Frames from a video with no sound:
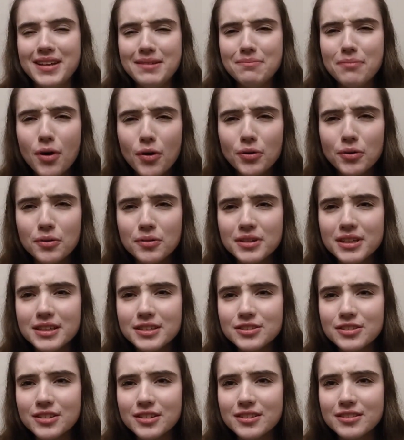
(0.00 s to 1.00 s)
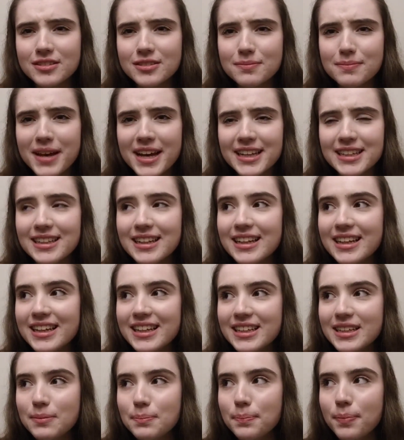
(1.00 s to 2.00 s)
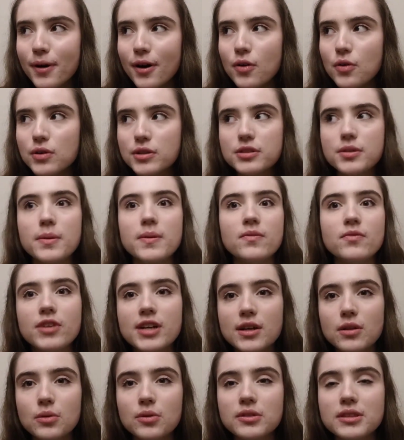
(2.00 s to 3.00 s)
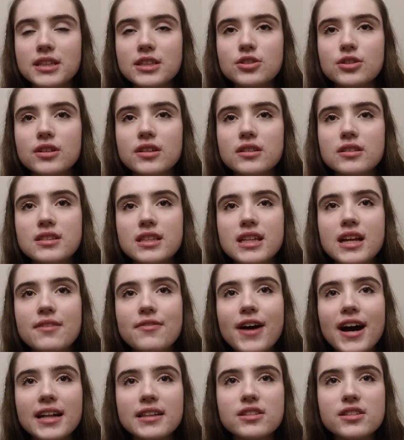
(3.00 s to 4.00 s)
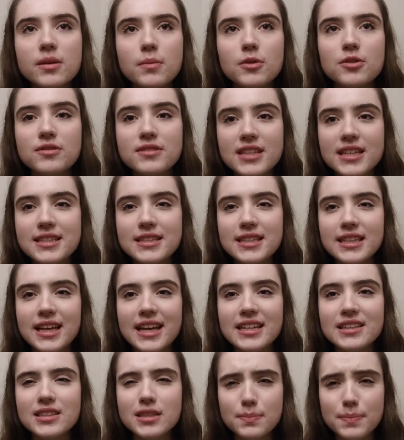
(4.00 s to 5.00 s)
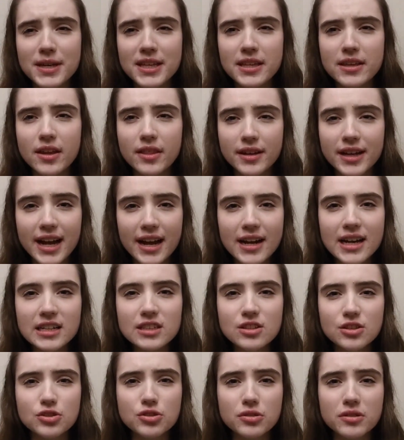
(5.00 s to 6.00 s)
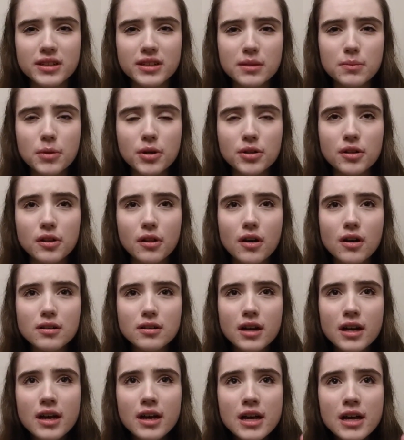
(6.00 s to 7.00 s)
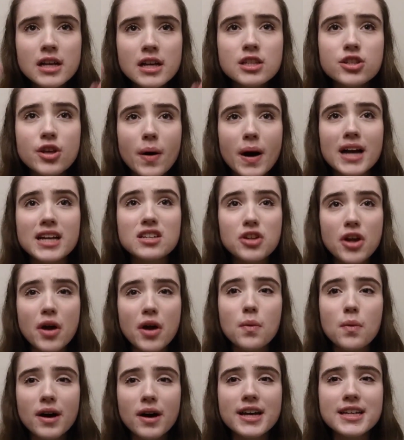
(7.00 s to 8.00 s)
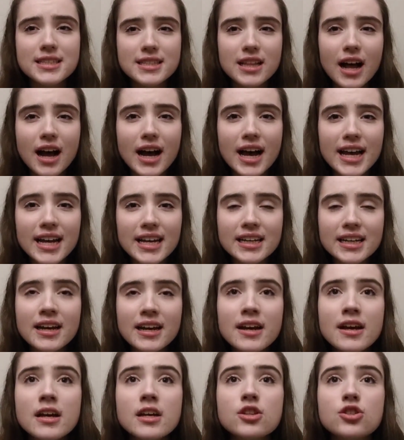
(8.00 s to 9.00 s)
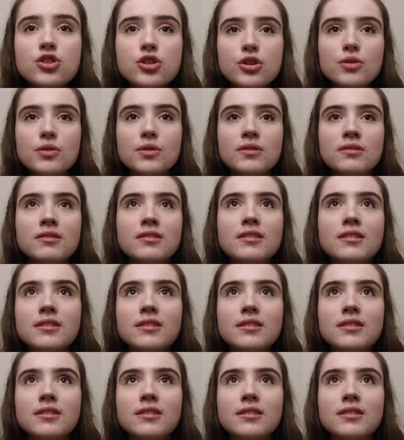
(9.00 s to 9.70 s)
in mock auditions mainly, but also in real auditions. And I've had someone sitting in to be the other character during the monologue. So I know what it's like to